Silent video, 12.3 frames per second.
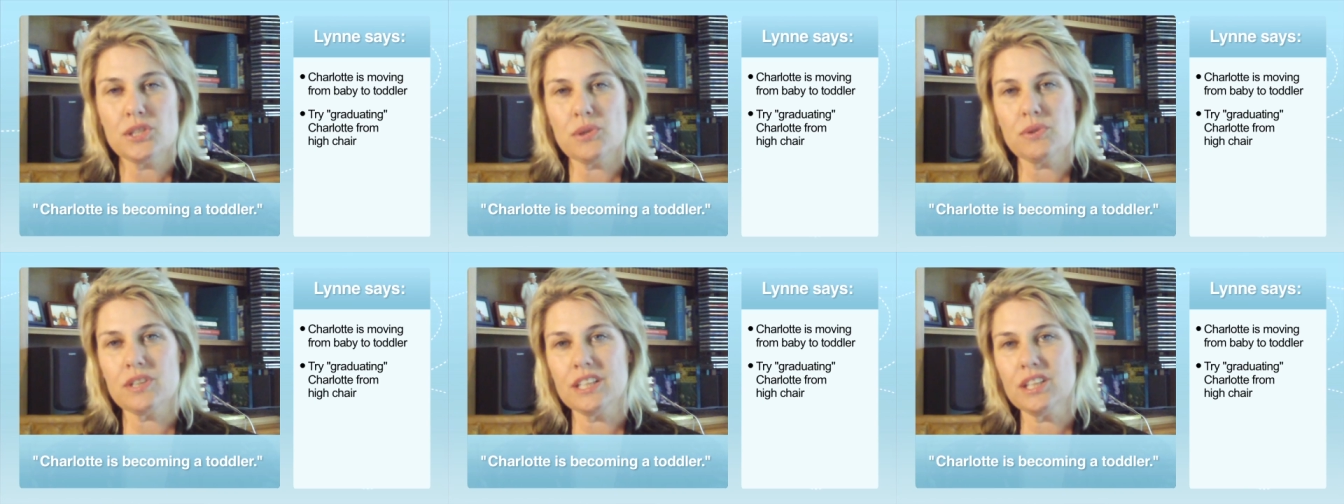Do
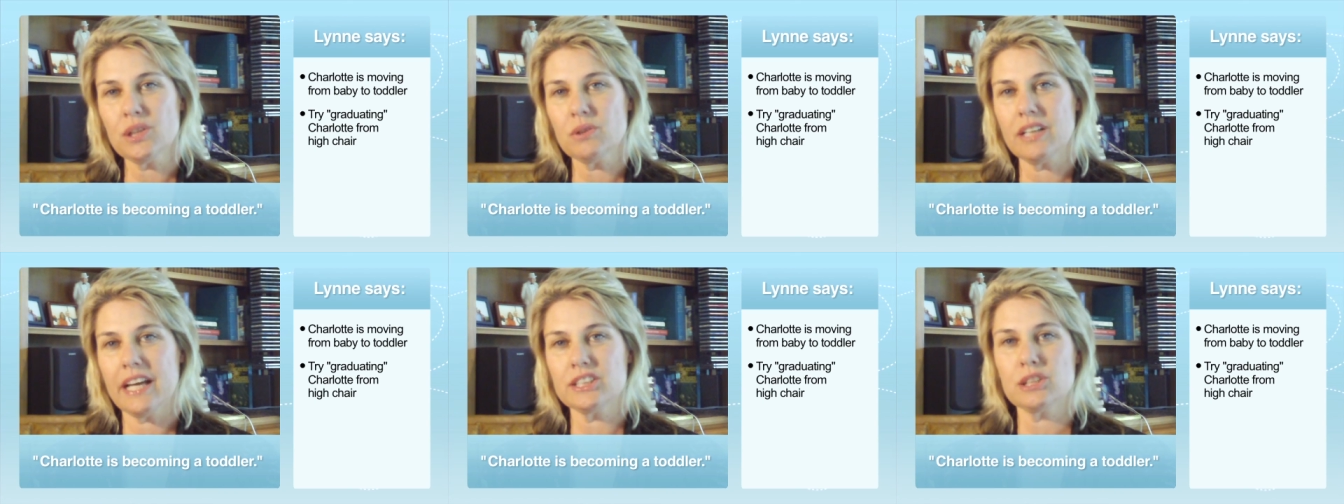you think
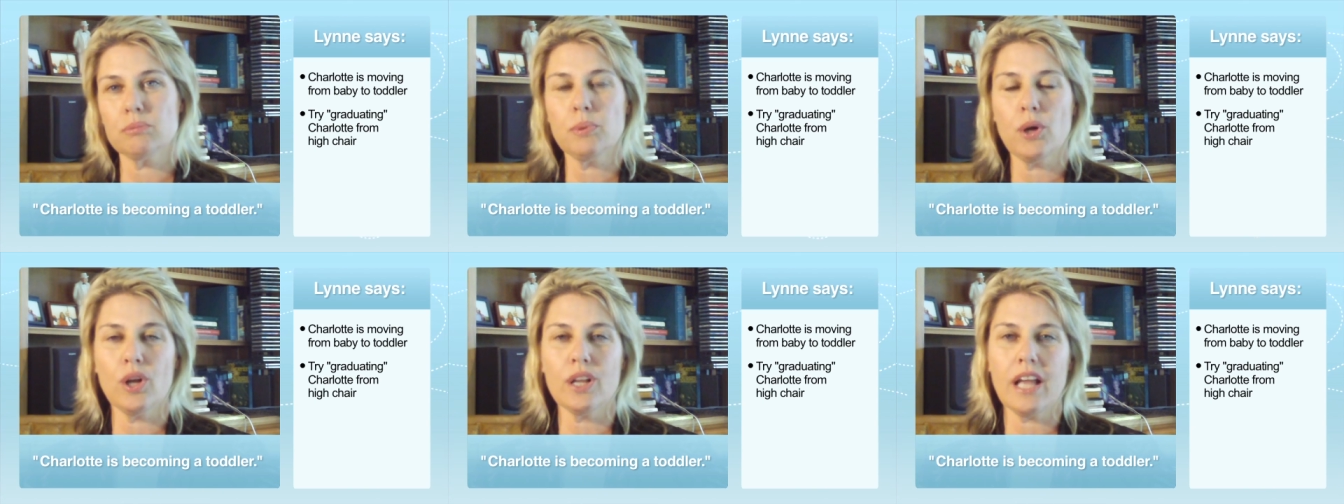you'd like to
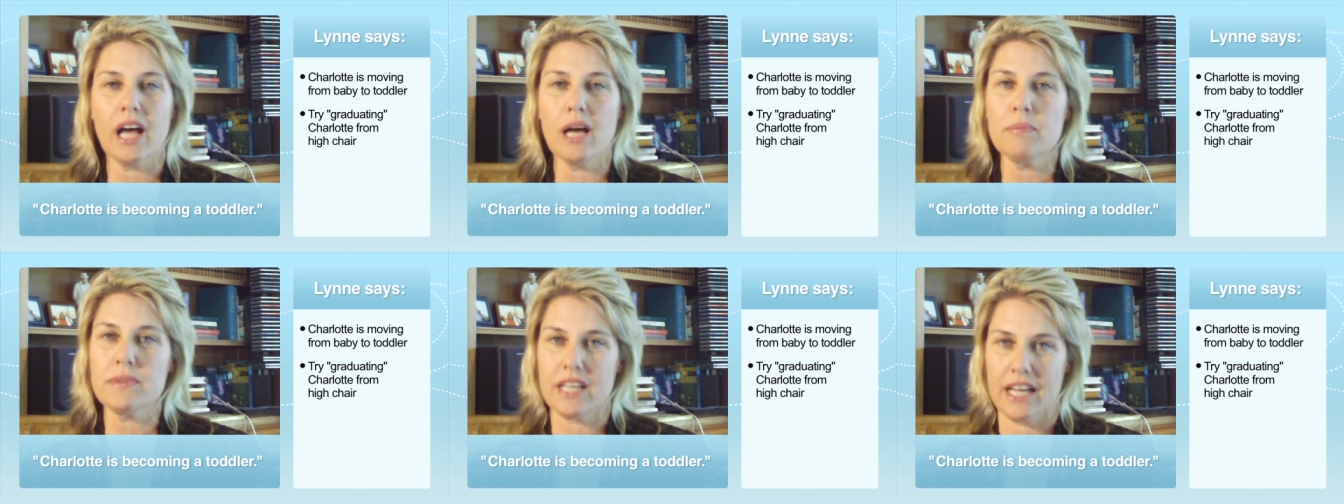pull
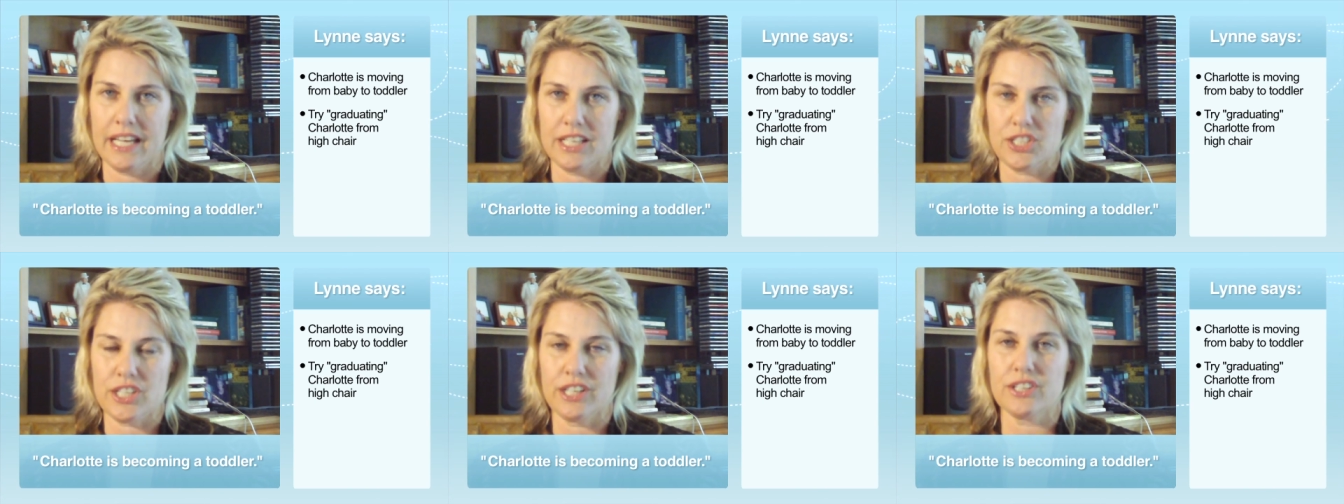up the
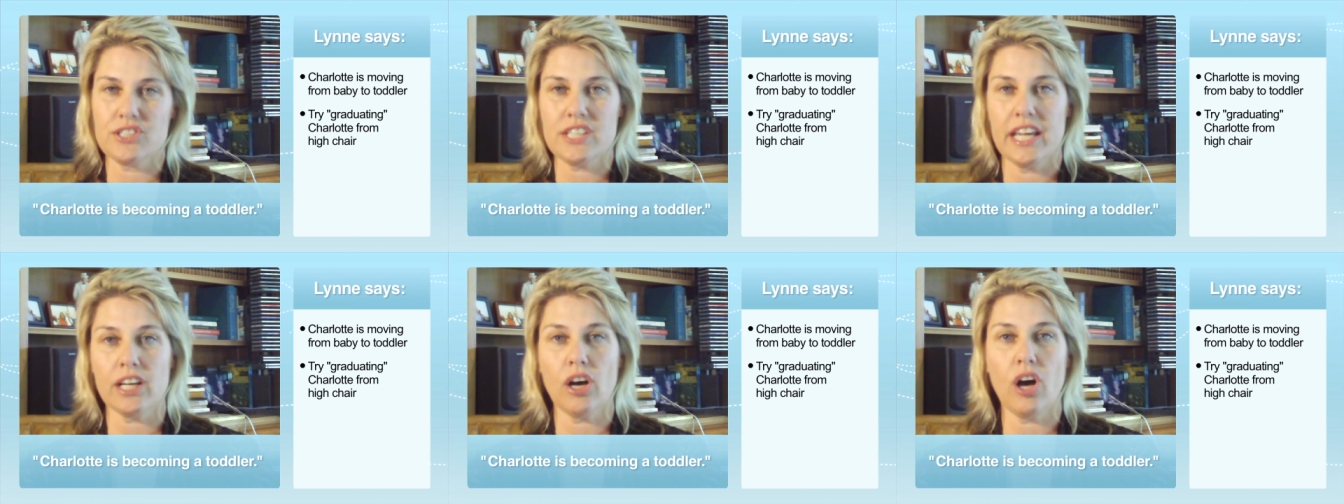high chairs,
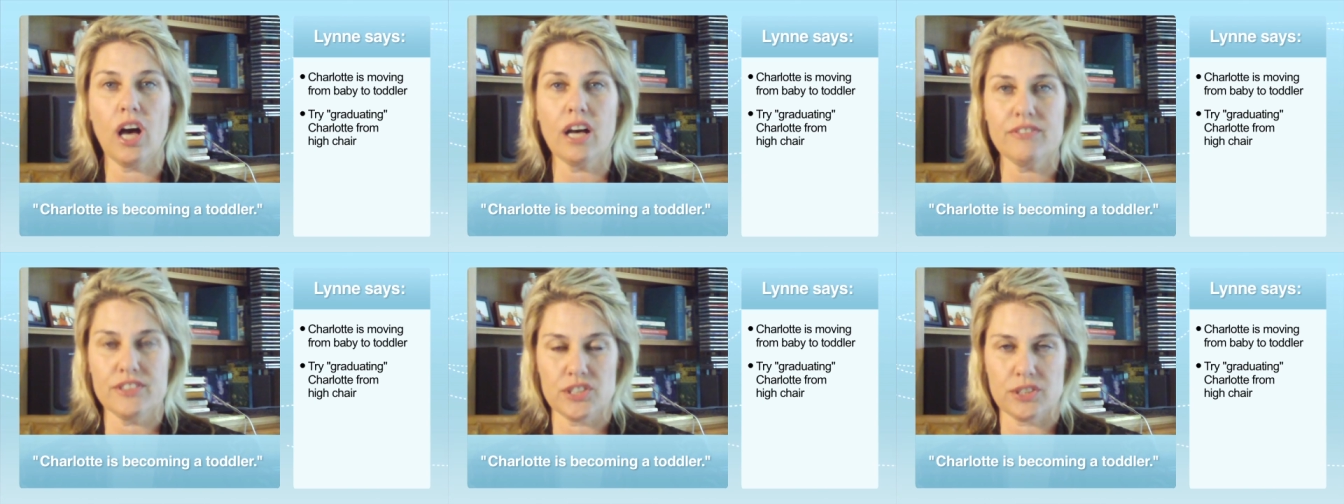take
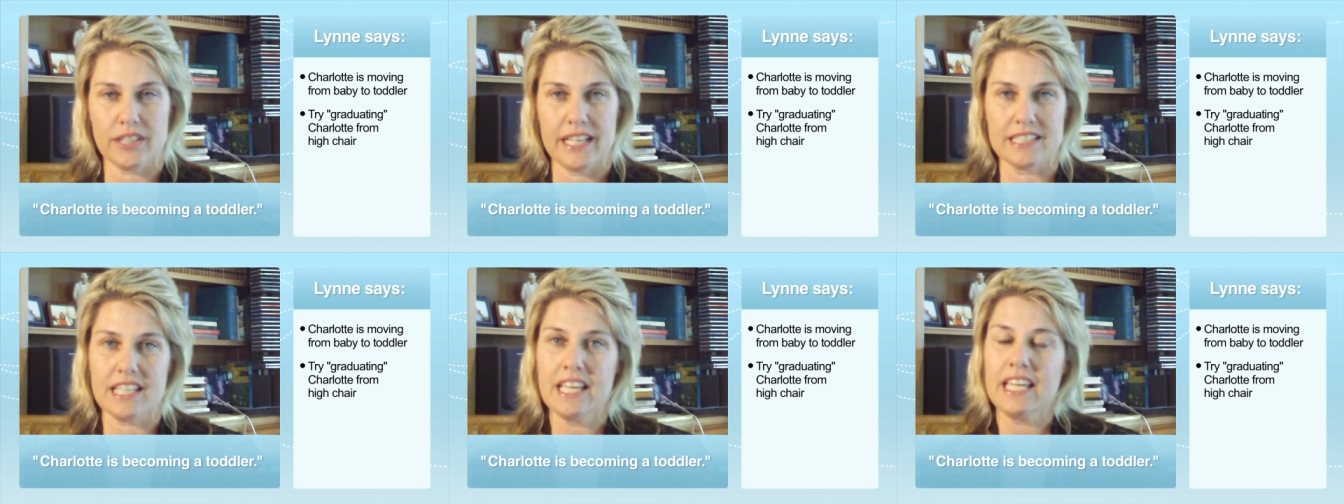off the
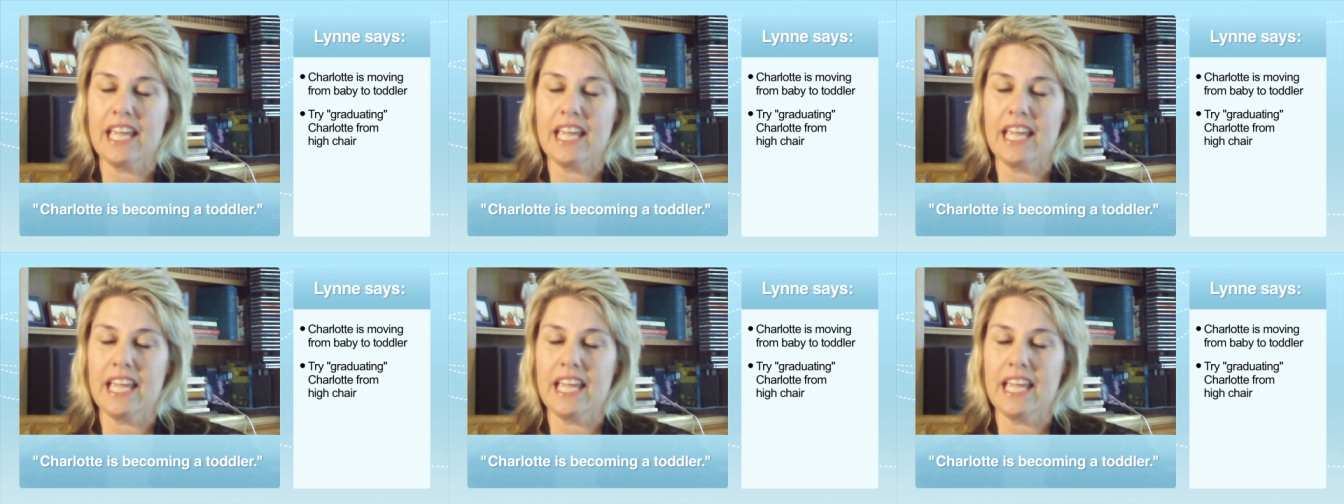trays,